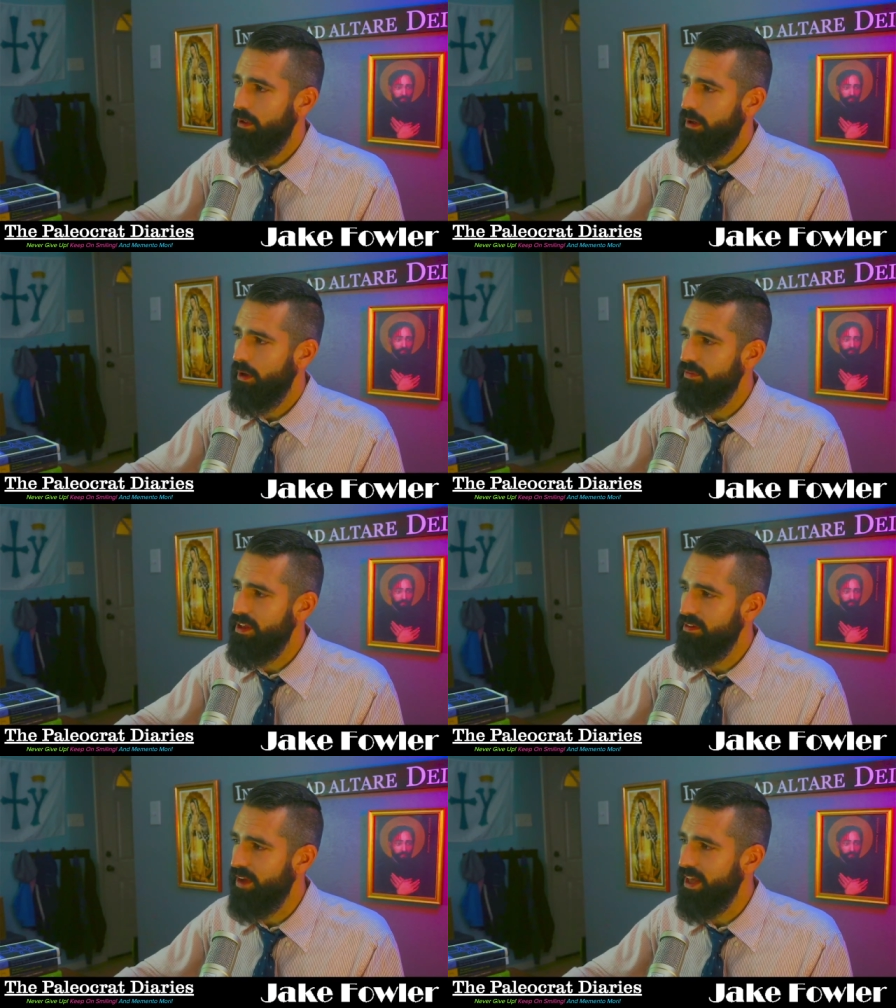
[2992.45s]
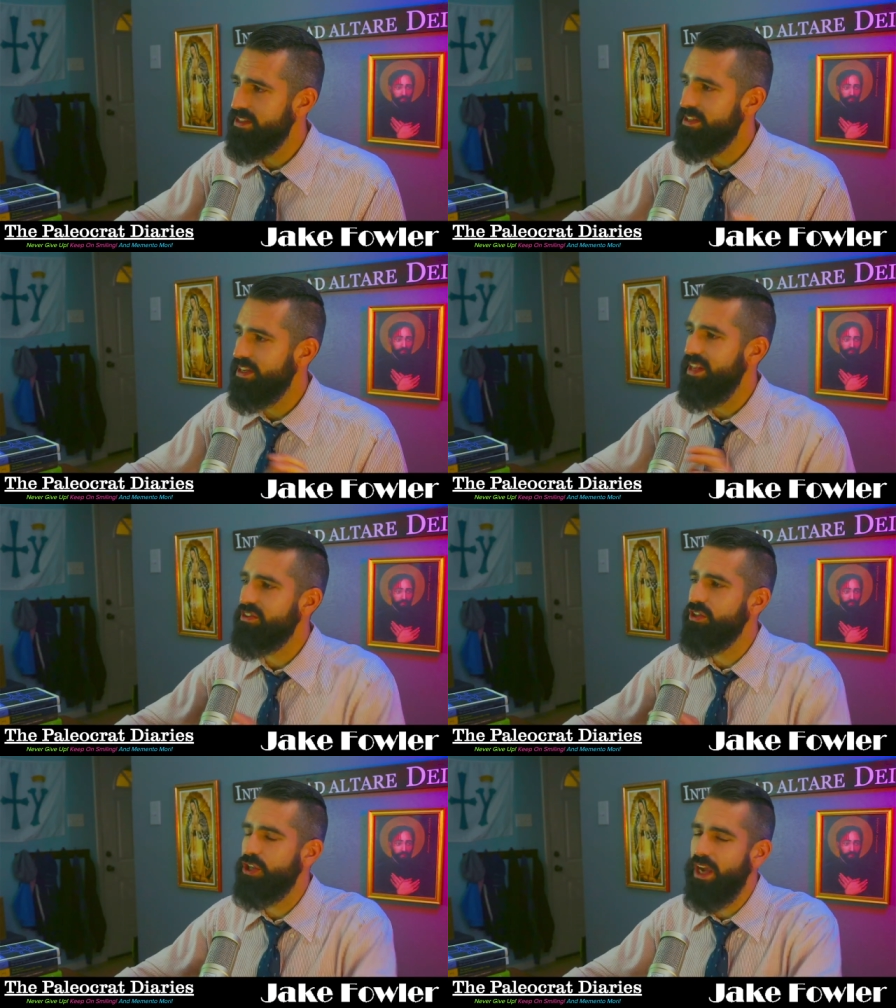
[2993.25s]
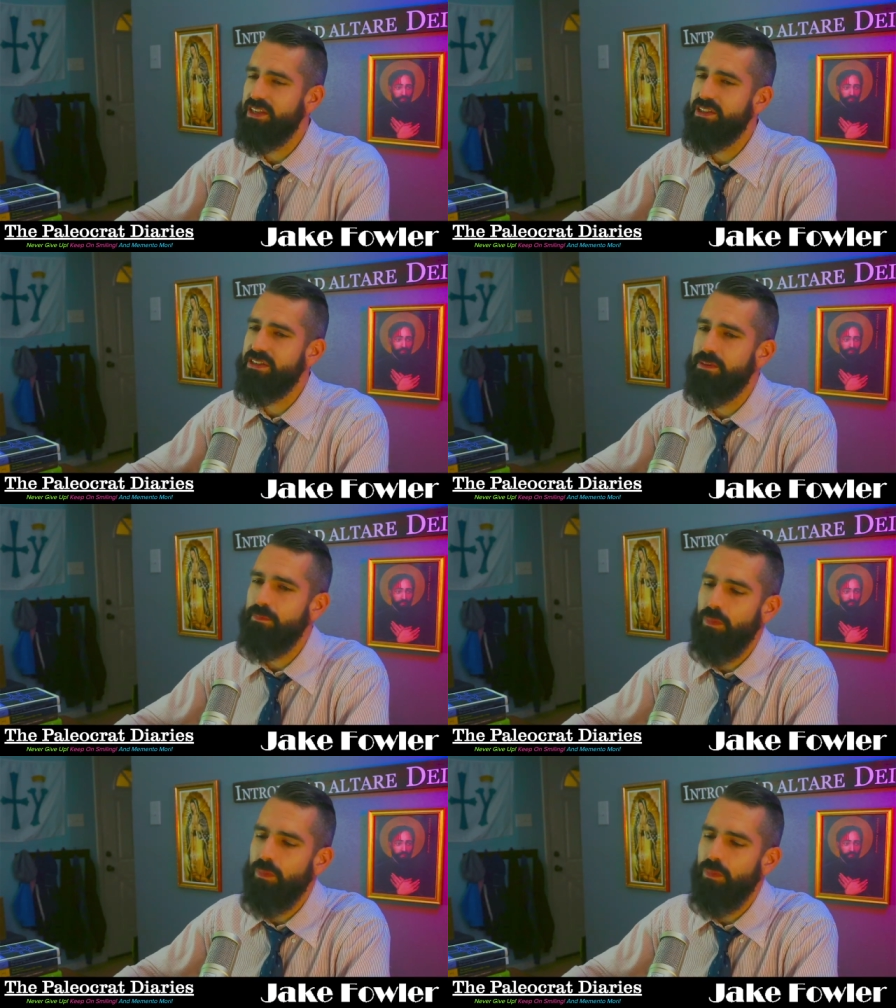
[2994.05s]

of the events, and he suggests